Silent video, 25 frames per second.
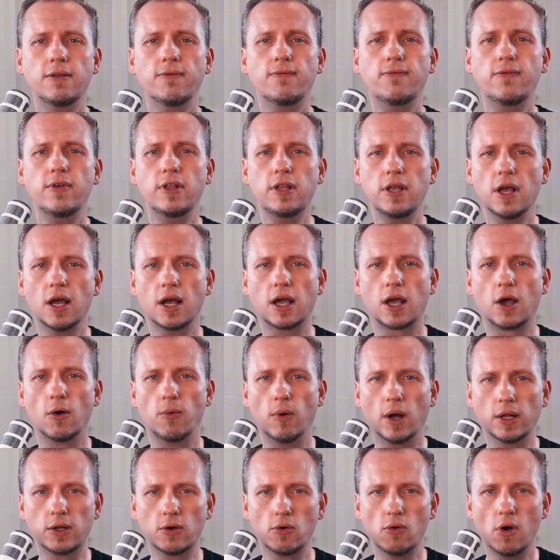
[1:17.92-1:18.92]
an NVIDIA
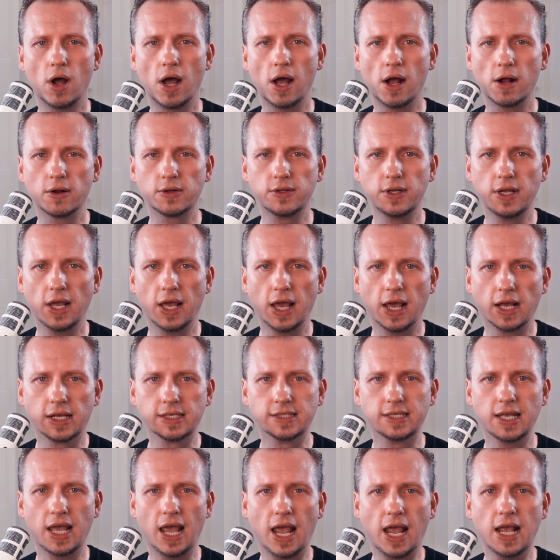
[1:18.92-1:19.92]
Quadro
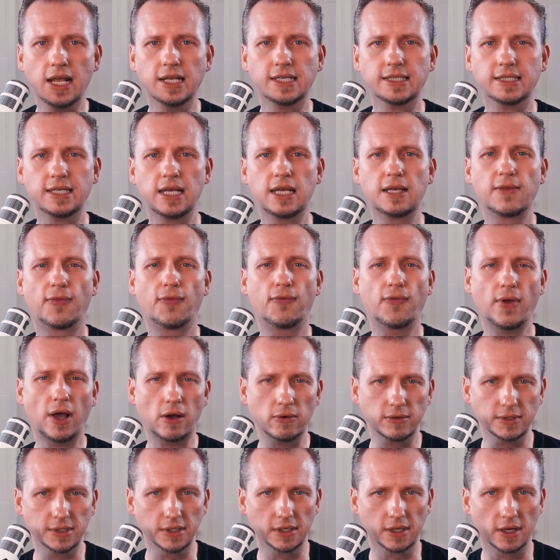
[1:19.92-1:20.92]
RTX
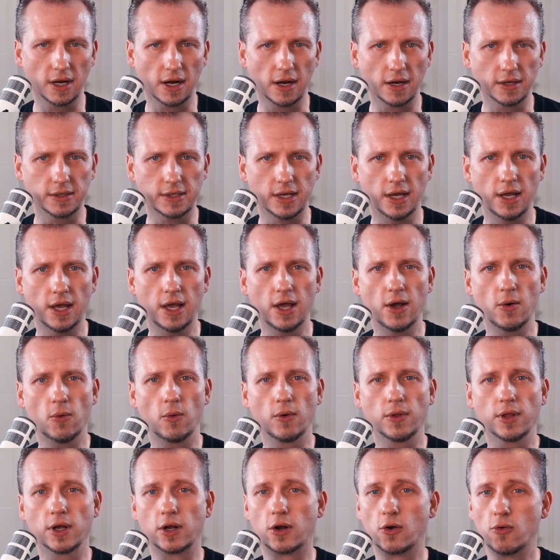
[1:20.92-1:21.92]
A6000 card
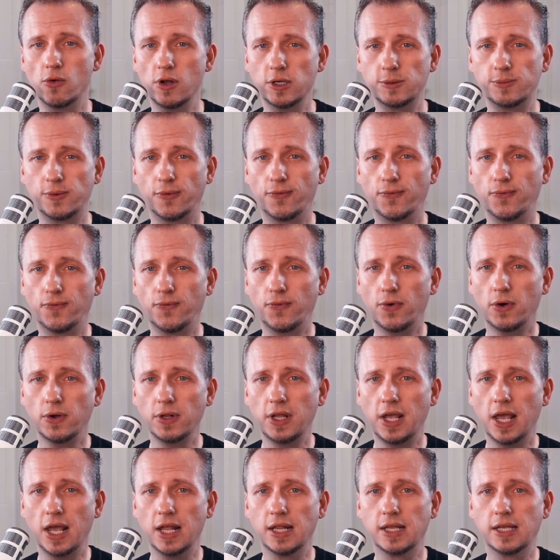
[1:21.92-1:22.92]
with a crisp
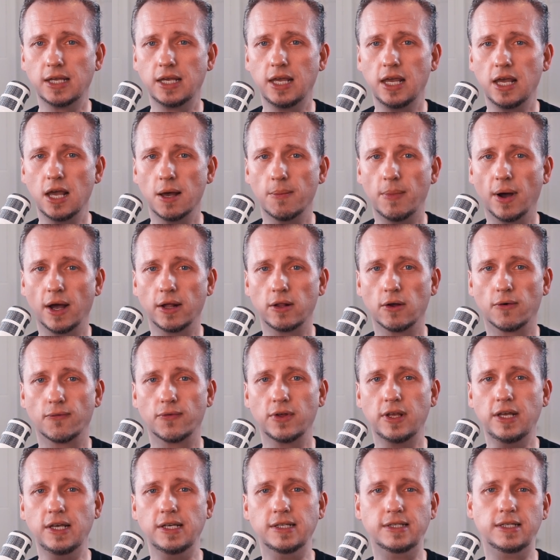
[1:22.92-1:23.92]
48GB
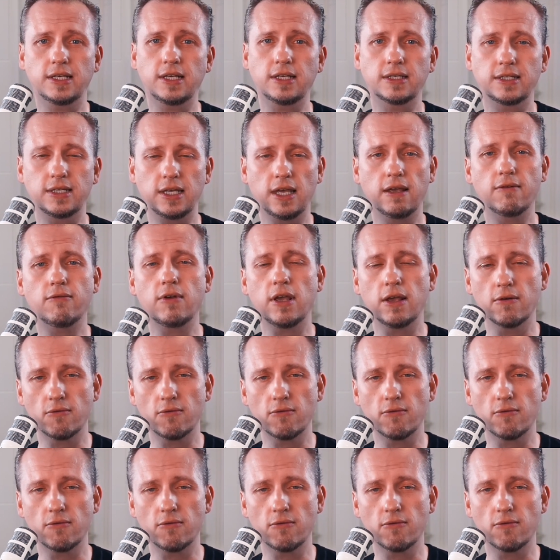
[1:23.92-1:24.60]
of ECC